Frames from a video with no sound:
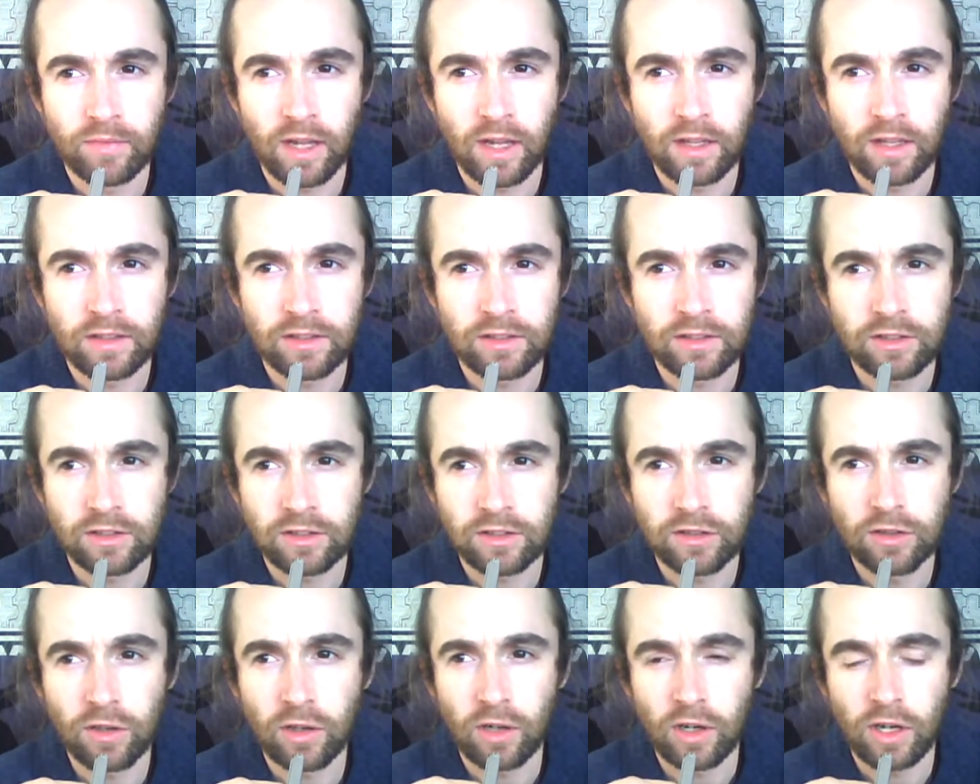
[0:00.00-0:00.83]
And this
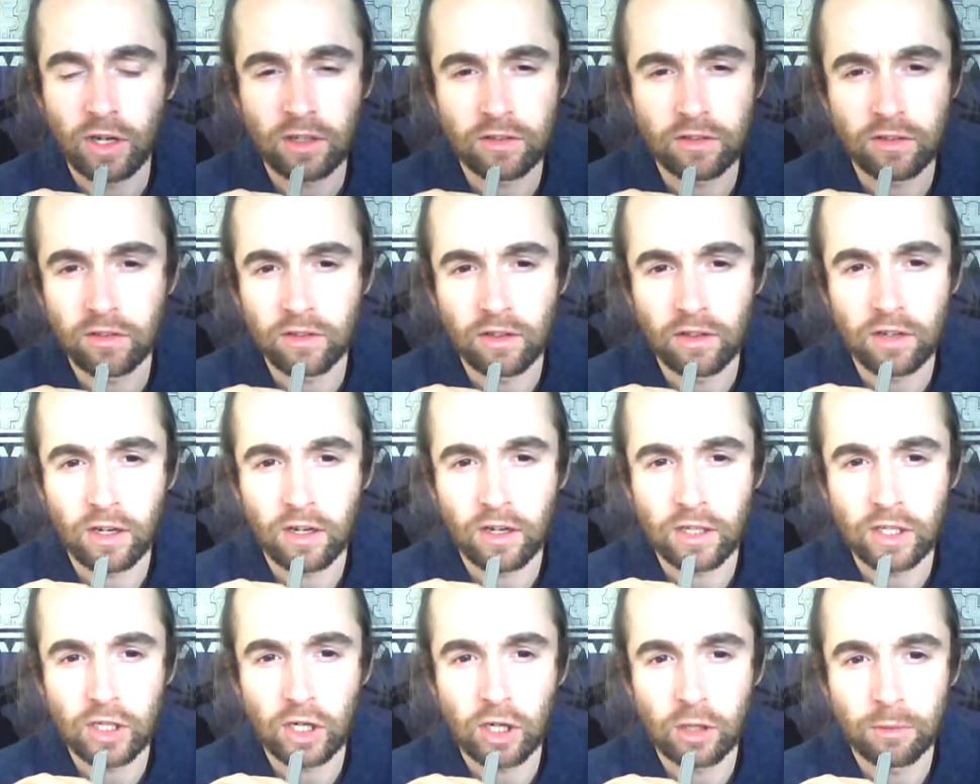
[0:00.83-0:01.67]
is not an
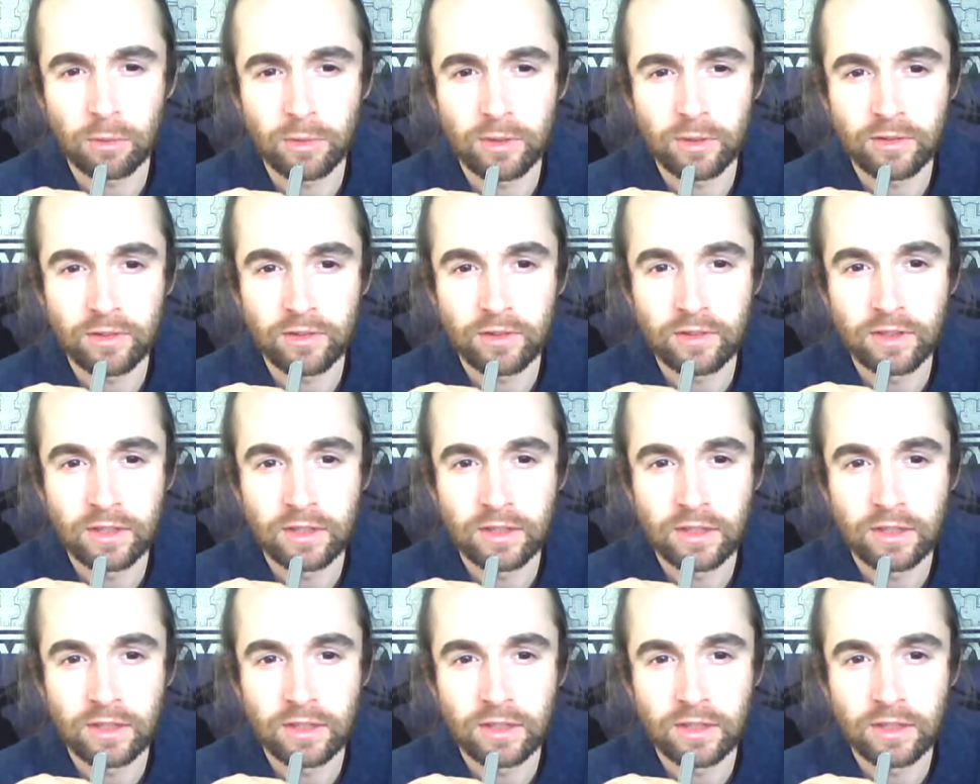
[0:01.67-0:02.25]
uncommon